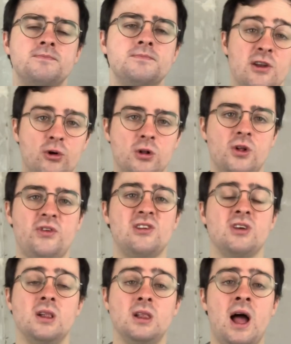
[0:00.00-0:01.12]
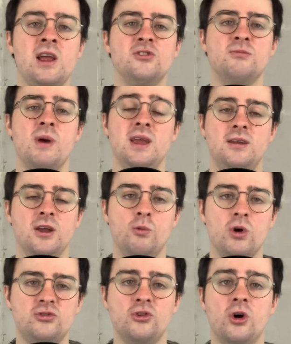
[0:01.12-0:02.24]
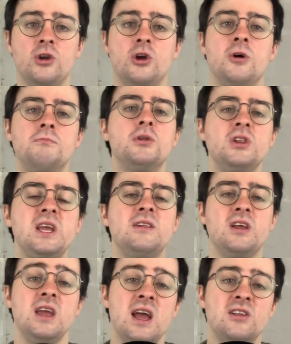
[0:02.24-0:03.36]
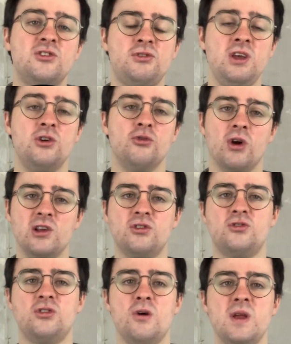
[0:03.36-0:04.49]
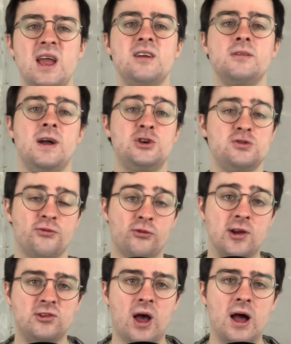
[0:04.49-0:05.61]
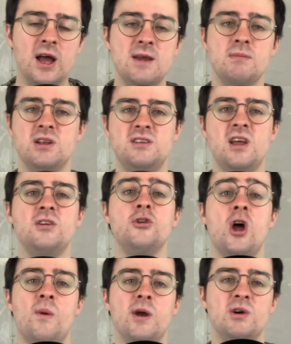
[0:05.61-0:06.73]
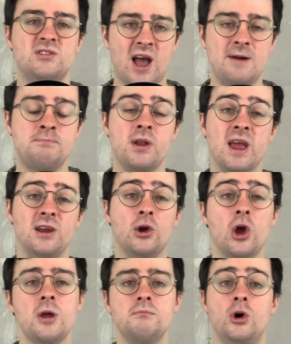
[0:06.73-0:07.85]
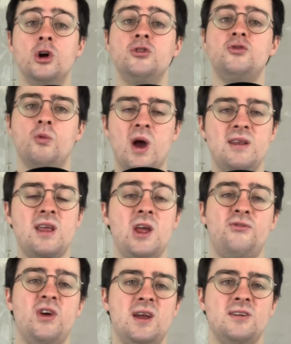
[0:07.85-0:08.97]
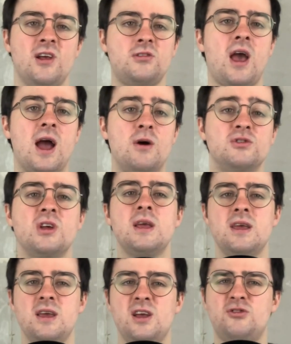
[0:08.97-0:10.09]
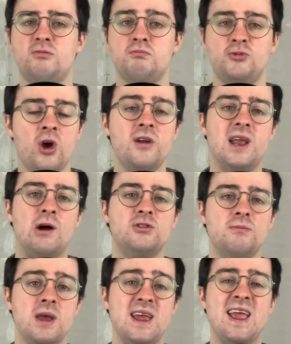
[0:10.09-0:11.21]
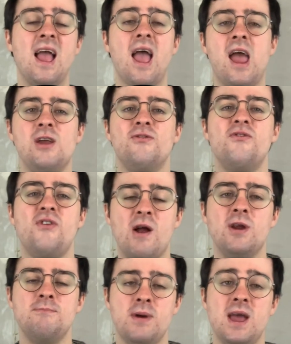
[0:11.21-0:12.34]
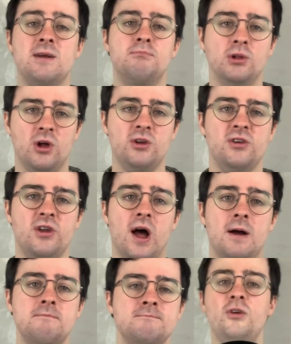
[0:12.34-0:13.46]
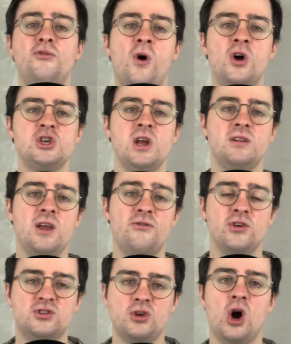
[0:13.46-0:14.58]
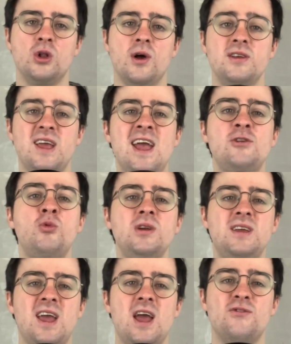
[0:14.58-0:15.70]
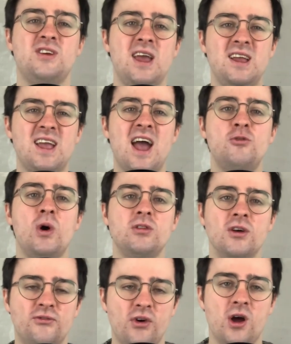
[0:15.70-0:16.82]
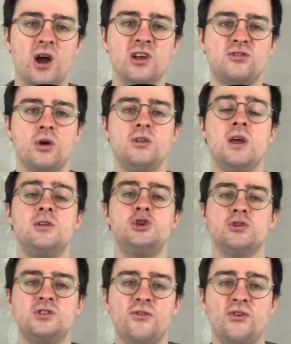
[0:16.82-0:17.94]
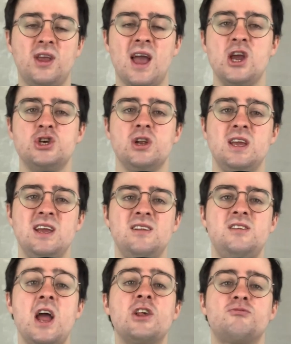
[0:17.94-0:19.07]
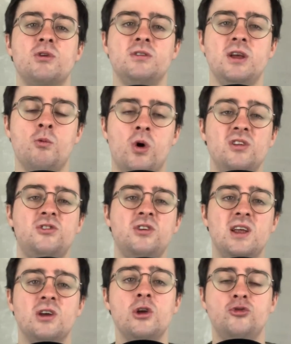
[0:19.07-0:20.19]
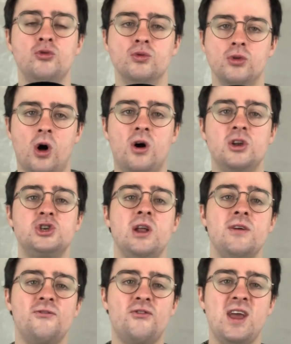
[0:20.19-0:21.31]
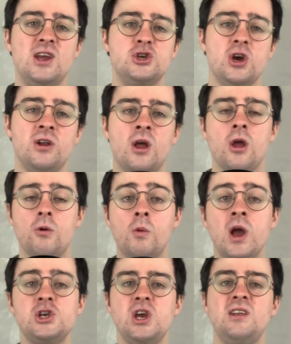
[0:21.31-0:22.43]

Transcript: And all of this alliance making was done completely in secret, so the English, for a time, didn't know it was happening, but when they figured it out, it turned out to be a very big blunder. Unfortunately for Scotland, it would give King Edward I the justification he desperately wanted to launch an invasion, which